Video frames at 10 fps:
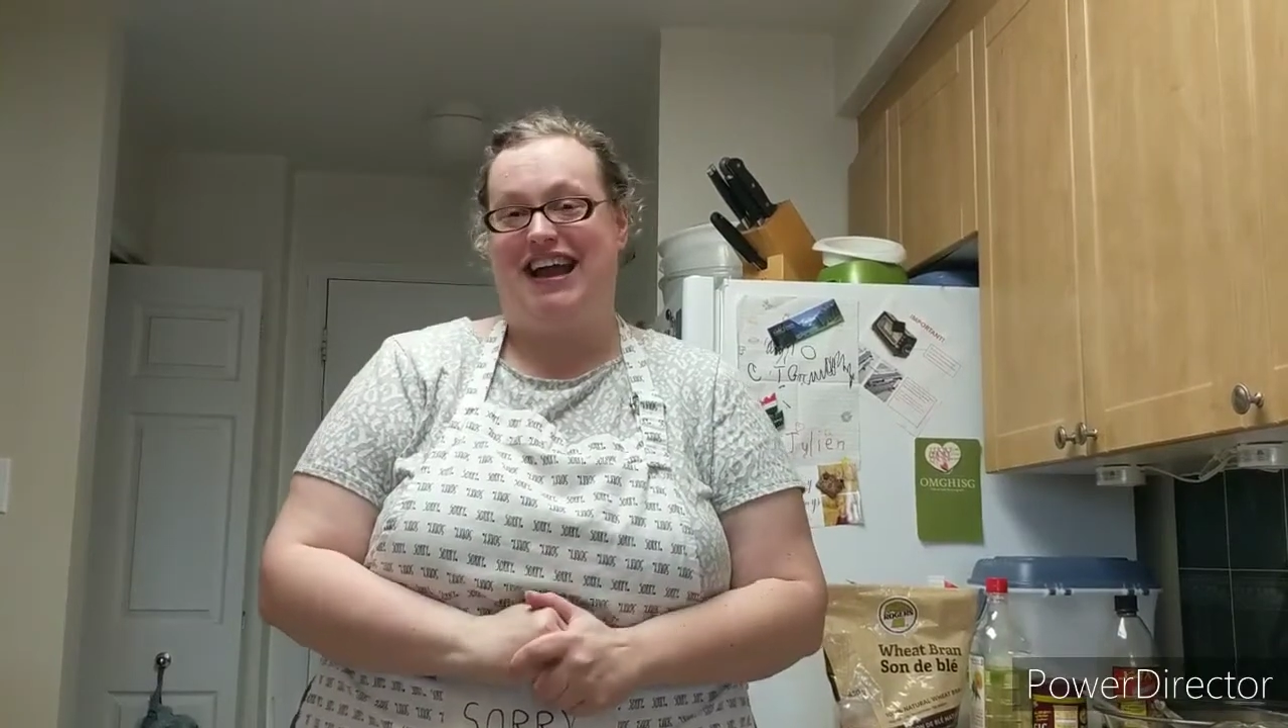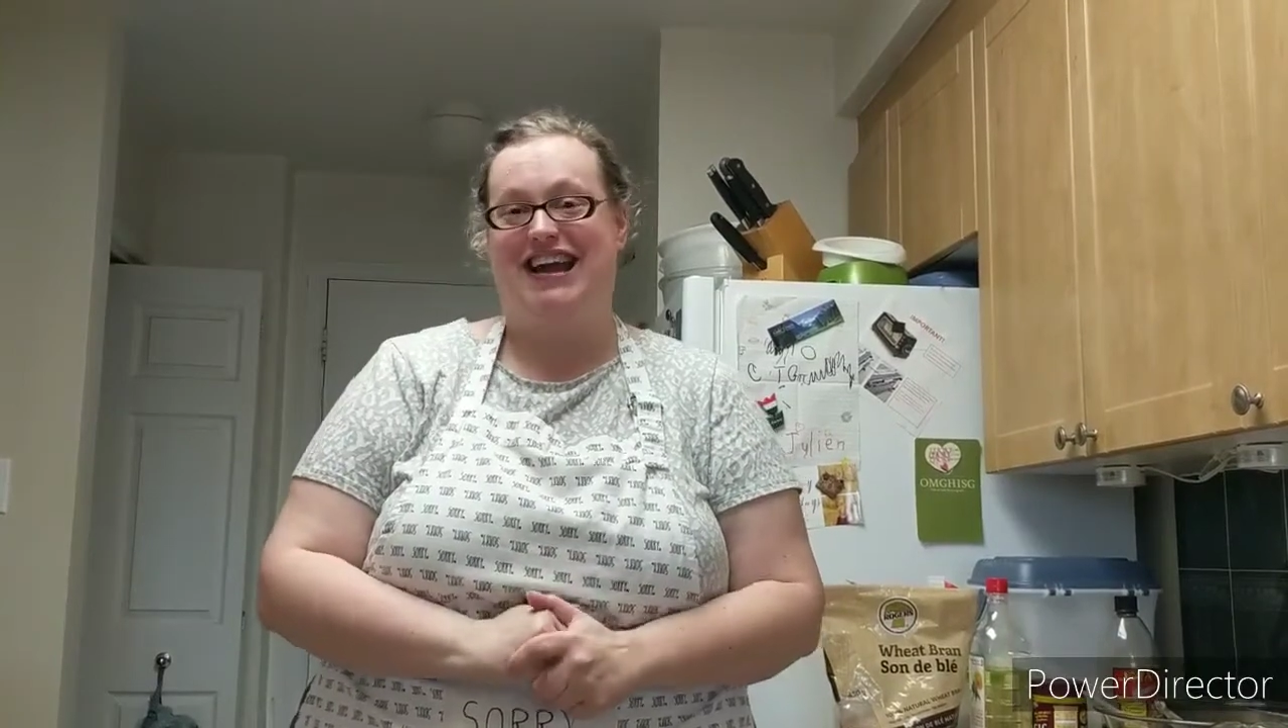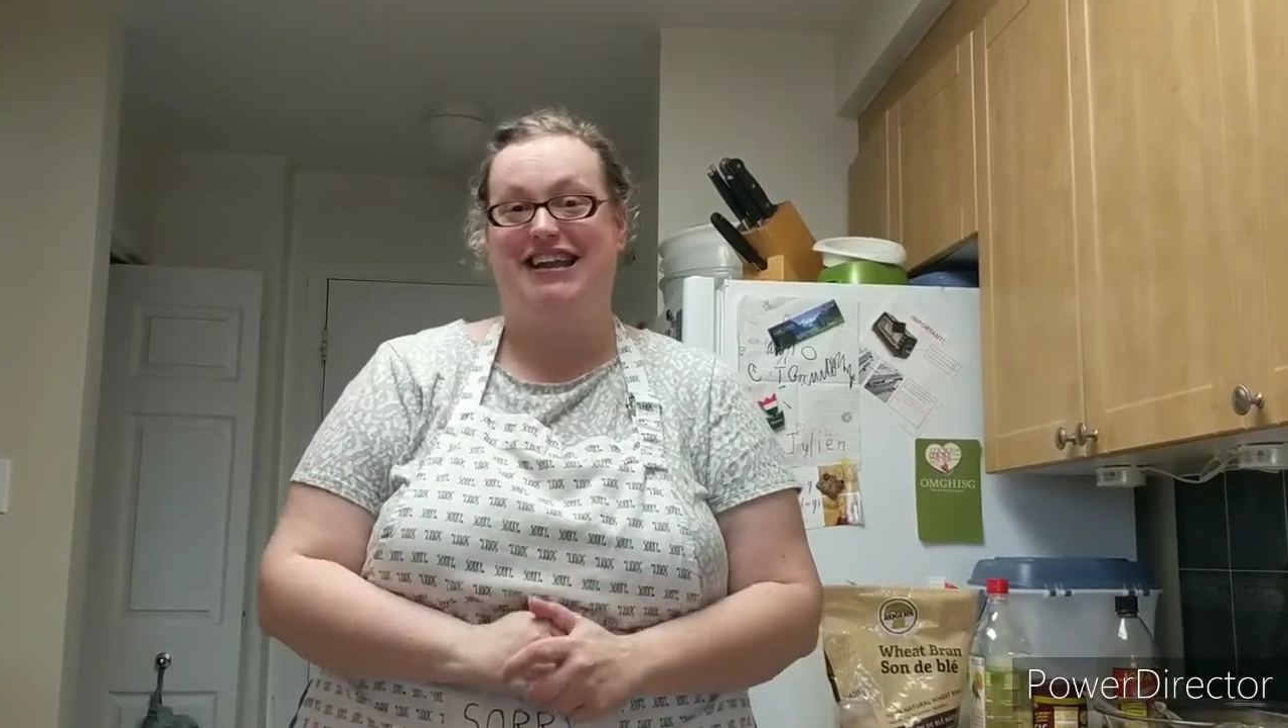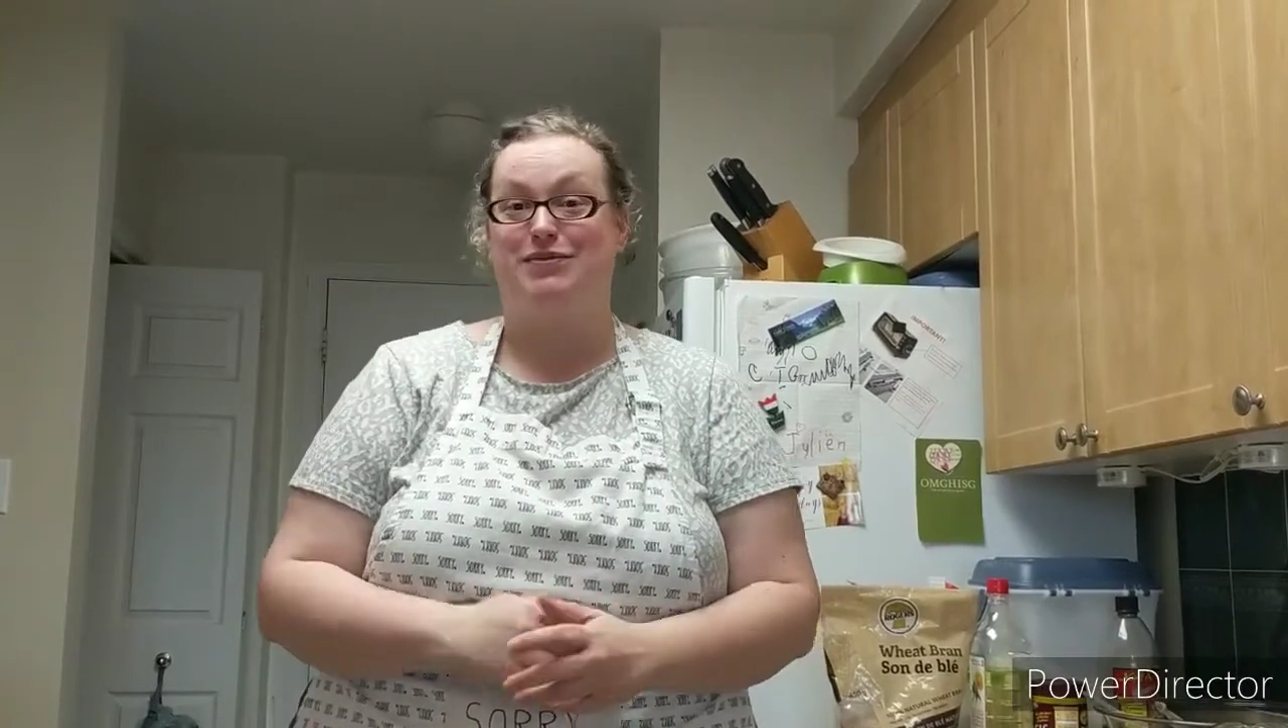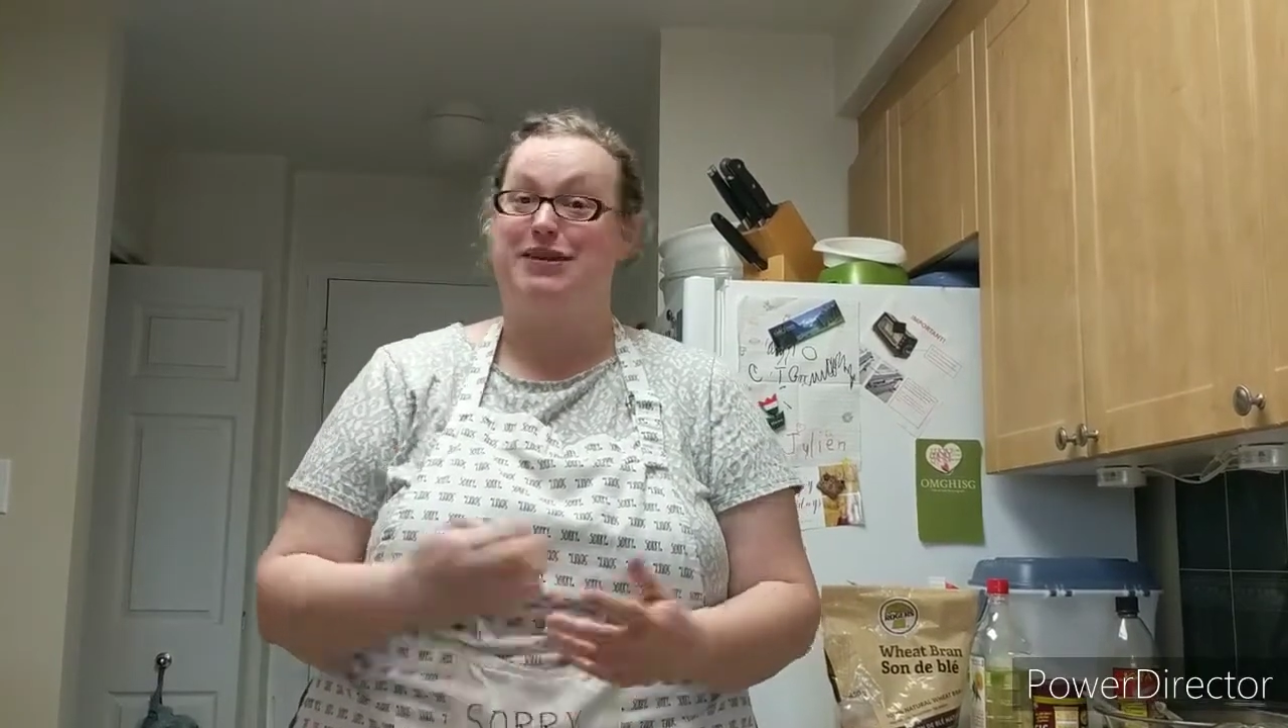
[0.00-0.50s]

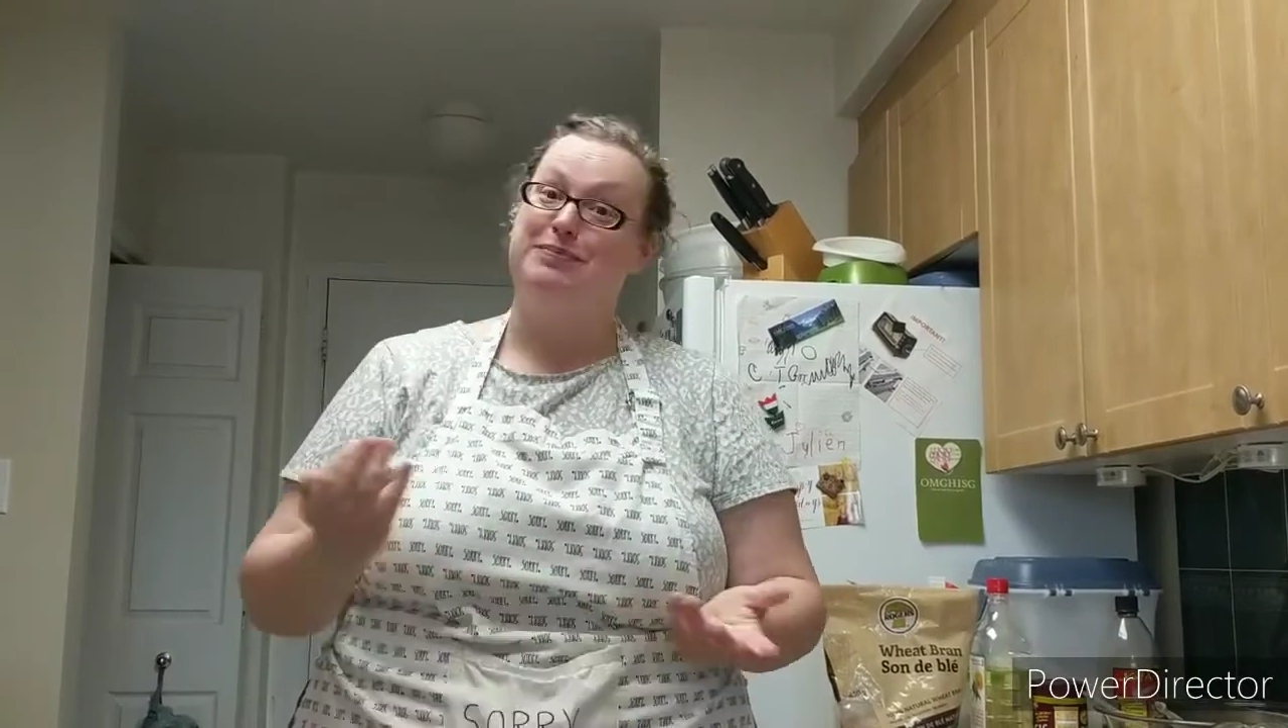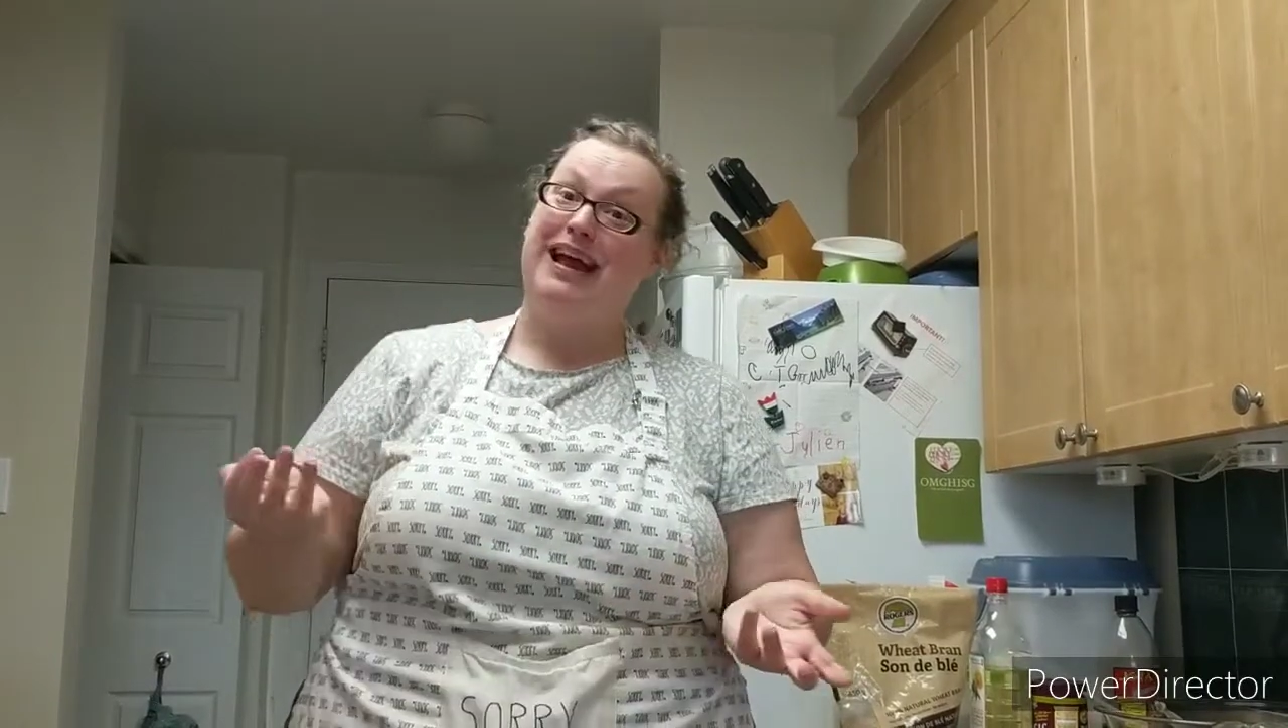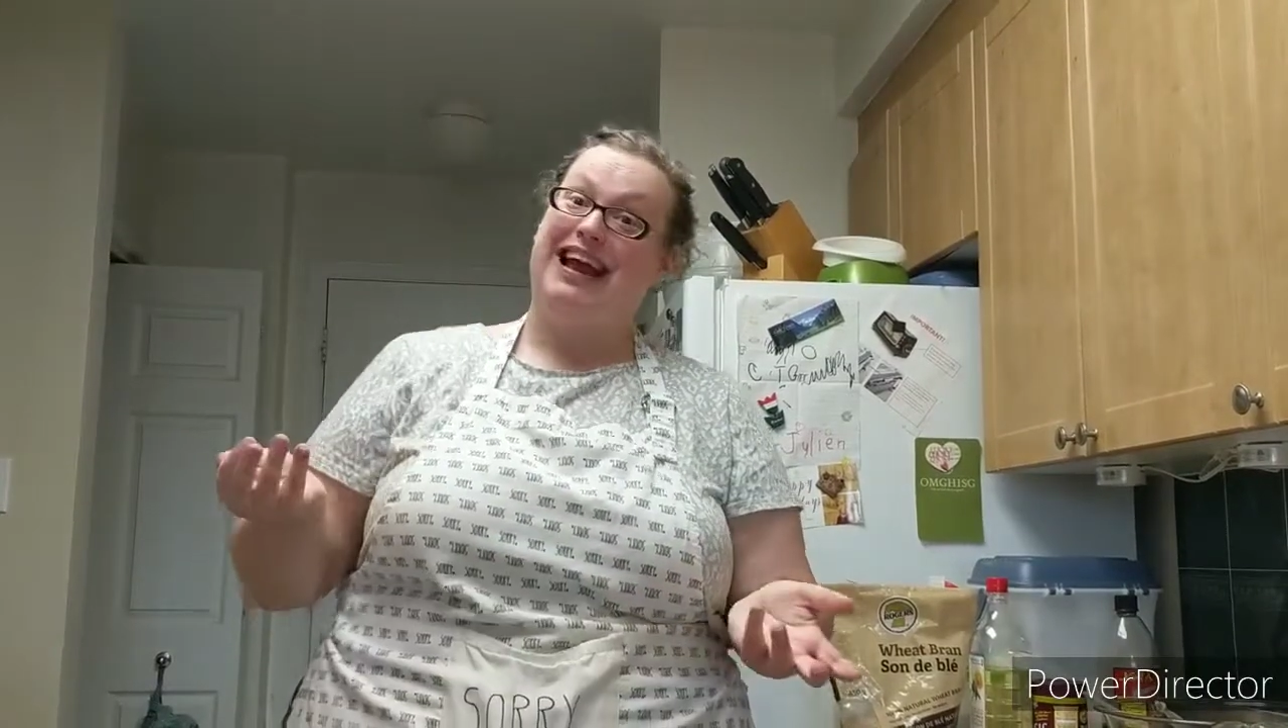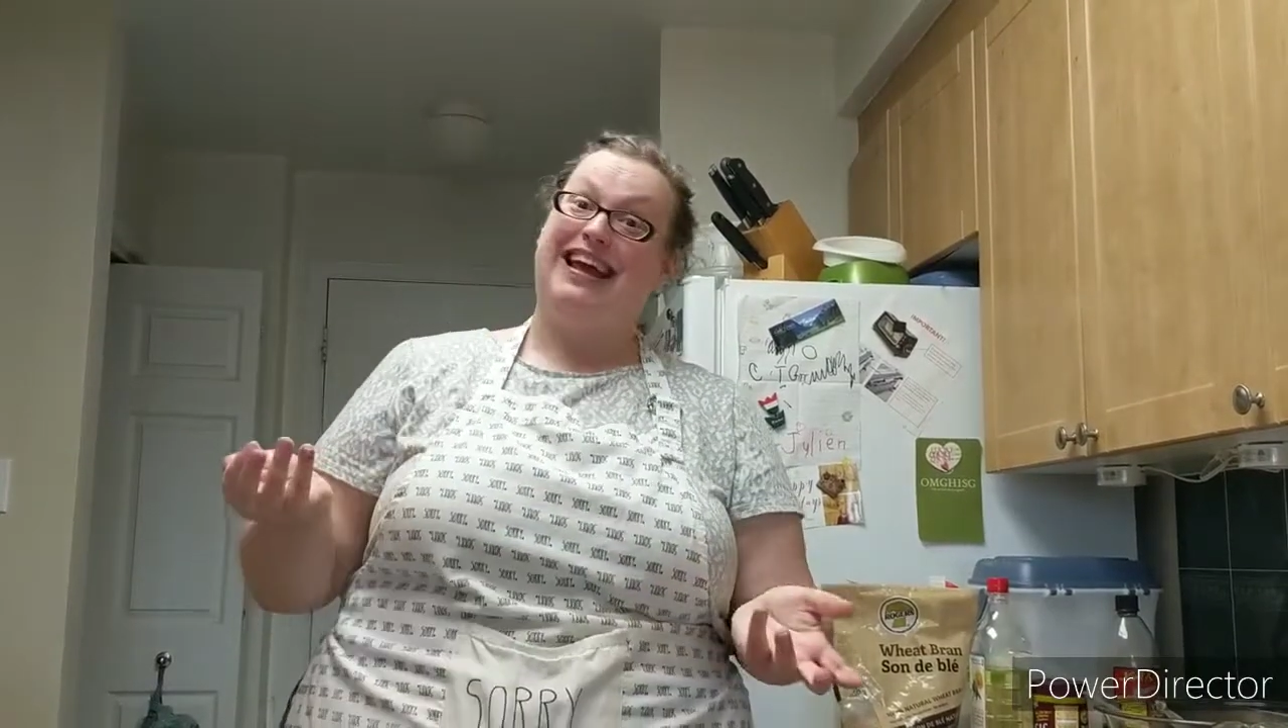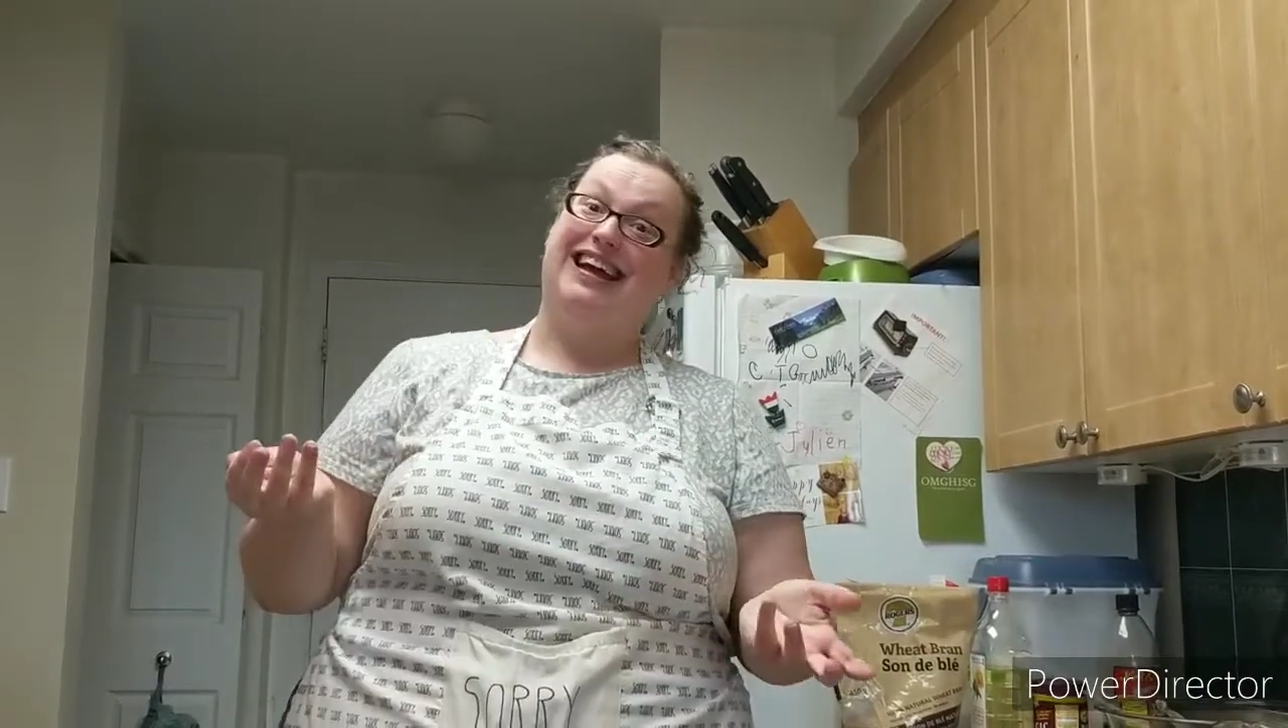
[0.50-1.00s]
it was blank,